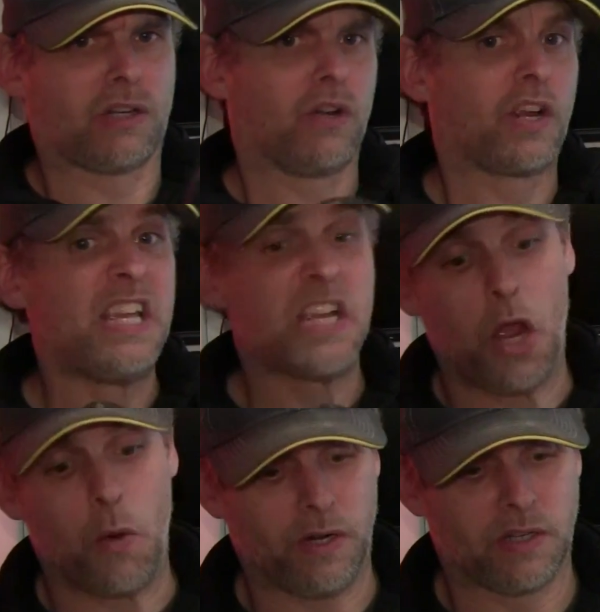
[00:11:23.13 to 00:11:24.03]
Look
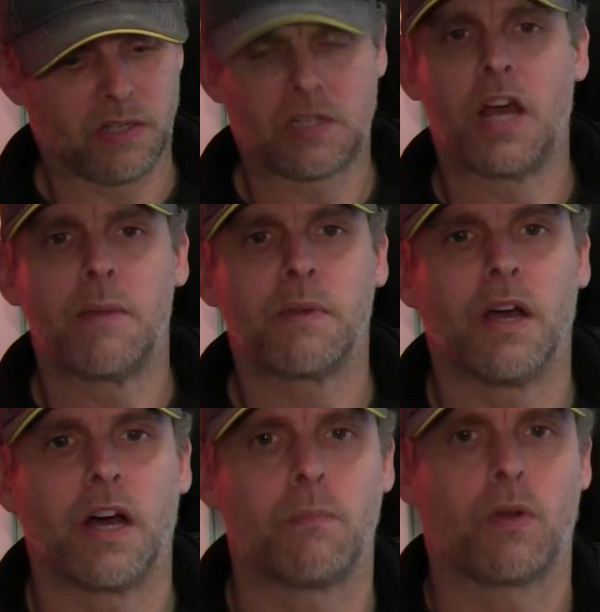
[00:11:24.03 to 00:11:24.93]
Eco and Time
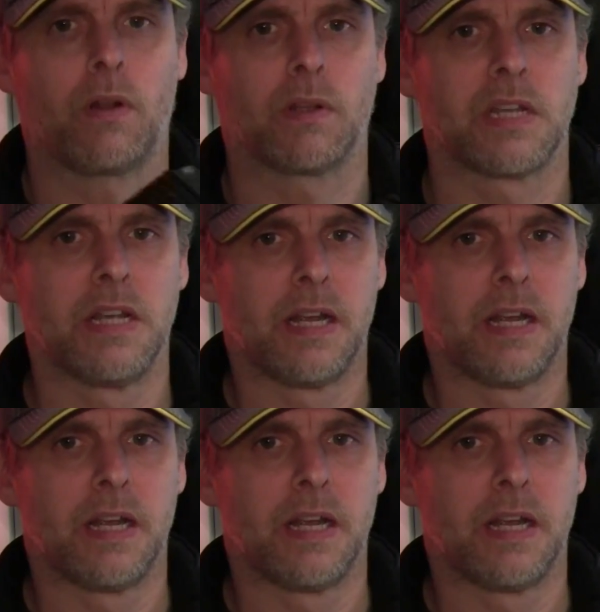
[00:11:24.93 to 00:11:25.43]
Guard models.